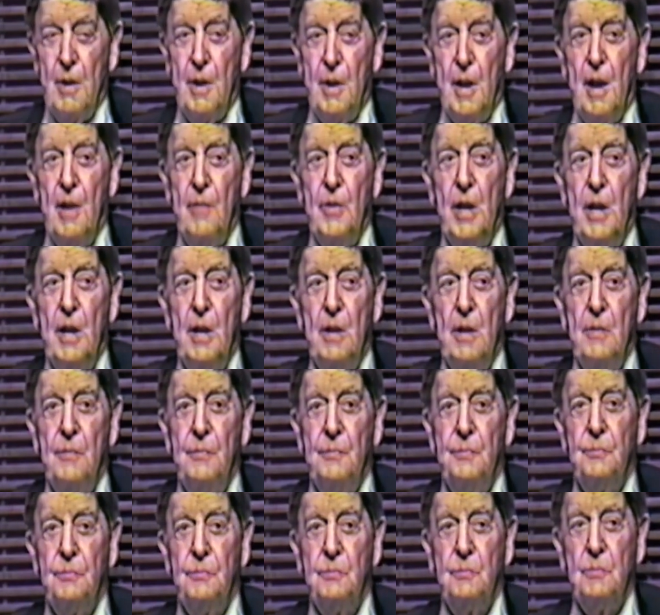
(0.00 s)
Navy.
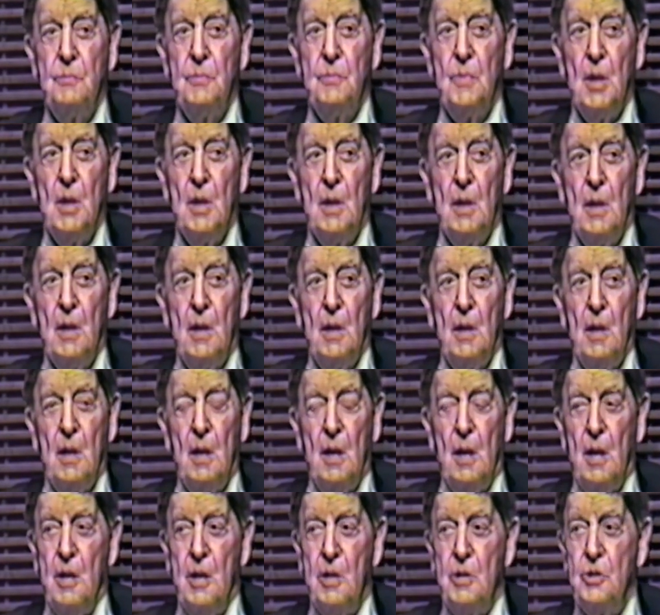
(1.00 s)

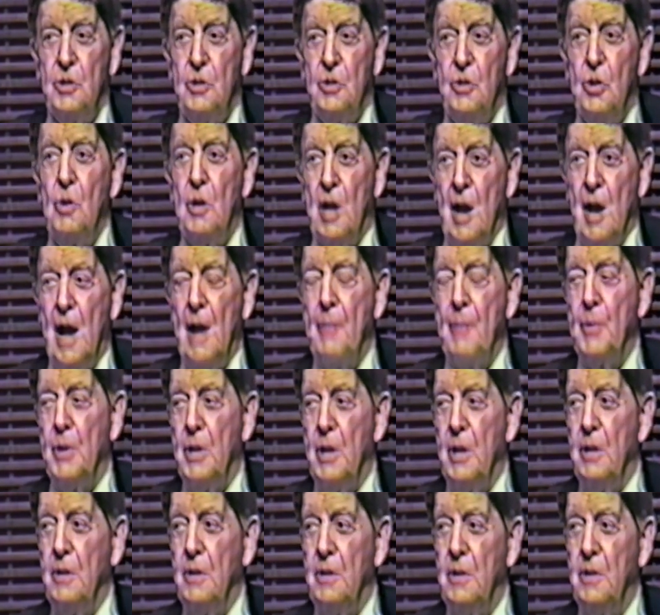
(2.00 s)
He's too
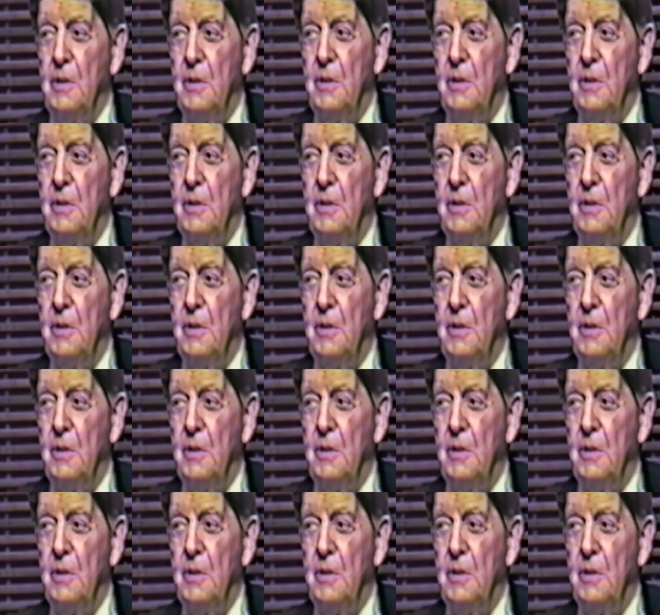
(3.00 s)
competent